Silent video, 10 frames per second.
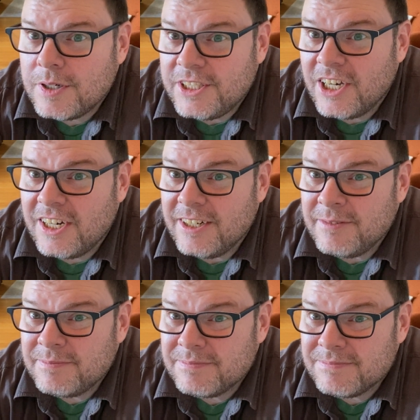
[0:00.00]
done.
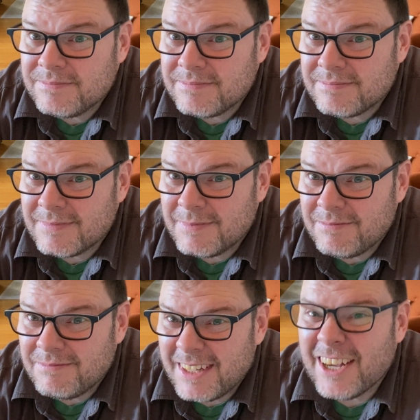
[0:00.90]

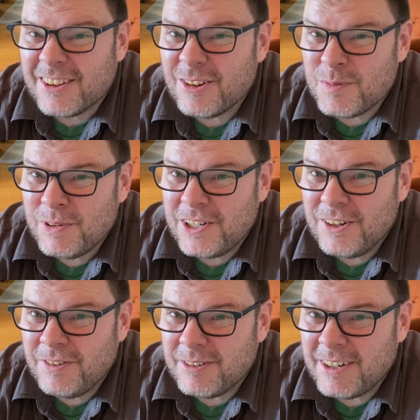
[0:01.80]
Yeah, so it's pretty
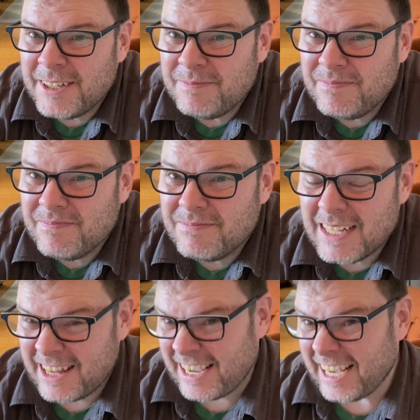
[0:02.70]
different, right?
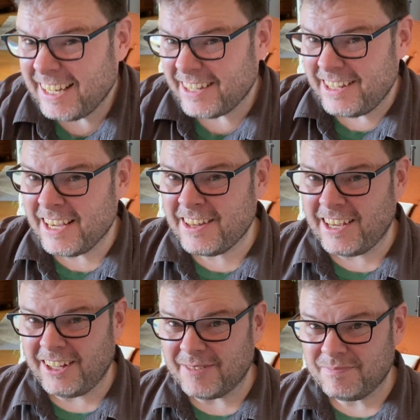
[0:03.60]
It's kind of like the
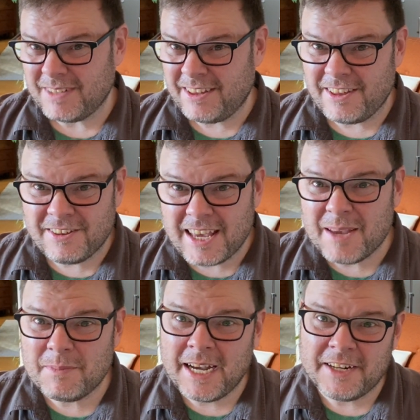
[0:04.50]
exhaling. It's the
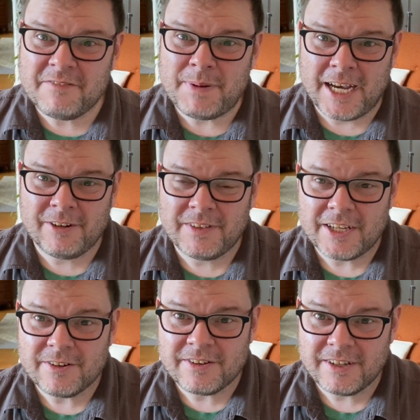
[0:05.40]
same kind of pattern that
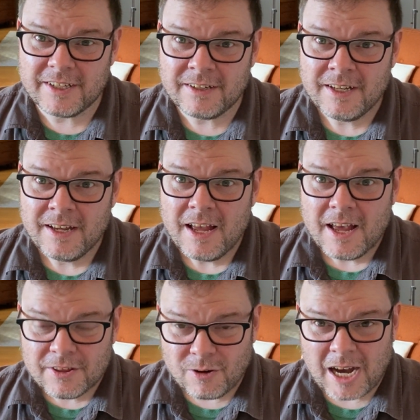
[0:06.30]
you're seeing.
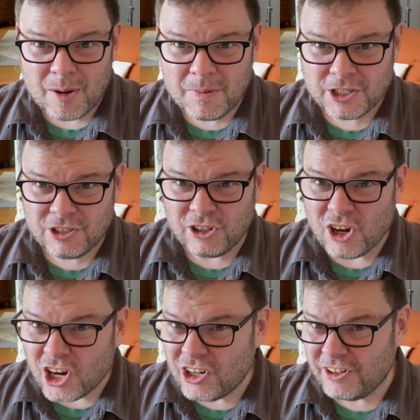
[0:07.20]
So how much
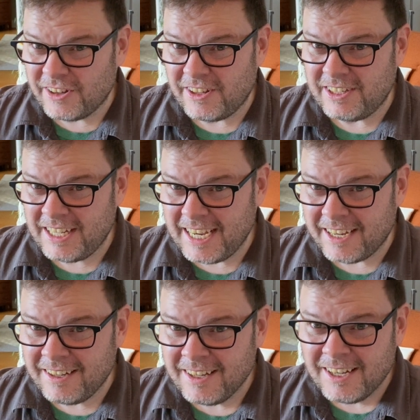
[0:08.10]
longer does it
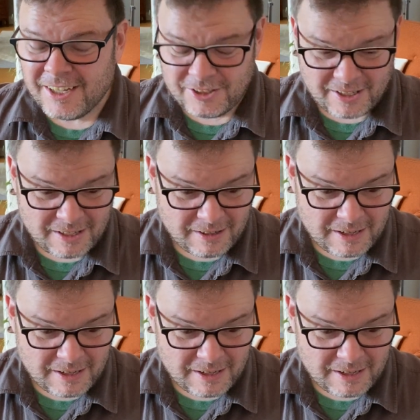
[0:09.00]
take to